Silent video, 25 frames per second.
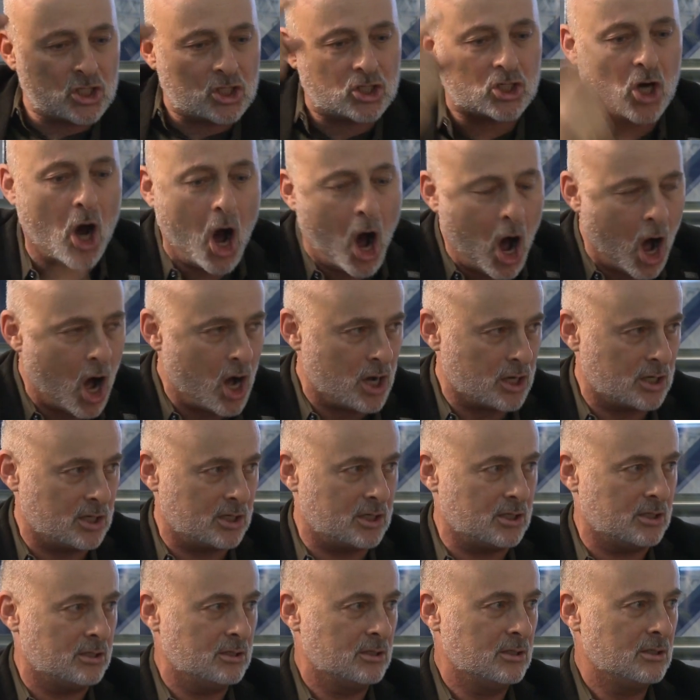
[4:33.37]

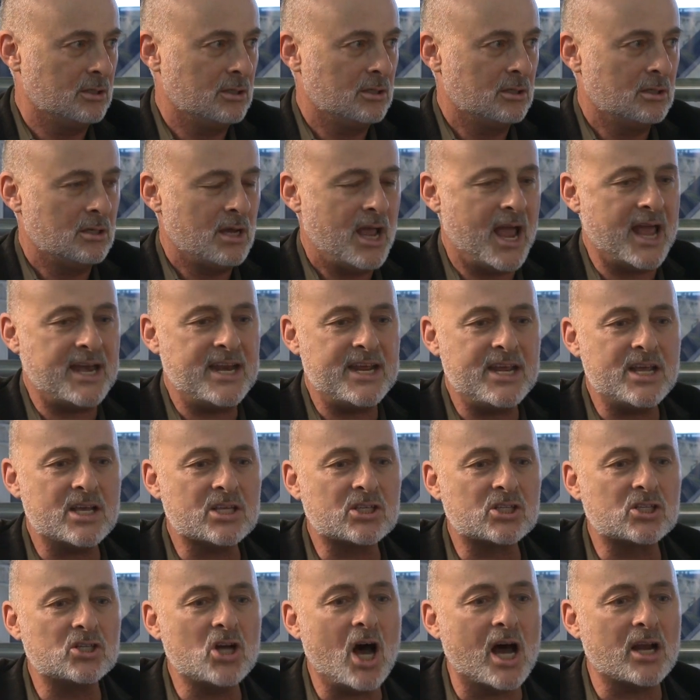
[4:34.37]
dog and he
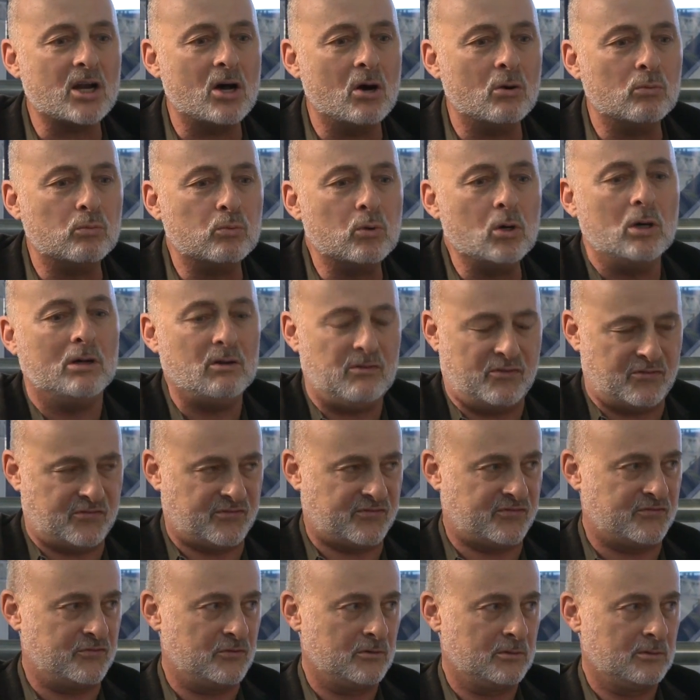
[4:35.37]
is not a
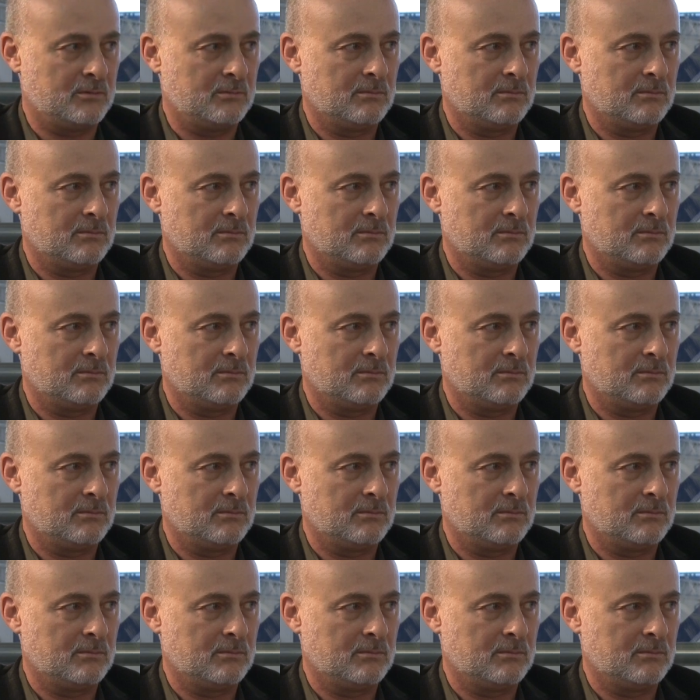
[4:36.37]
wolf.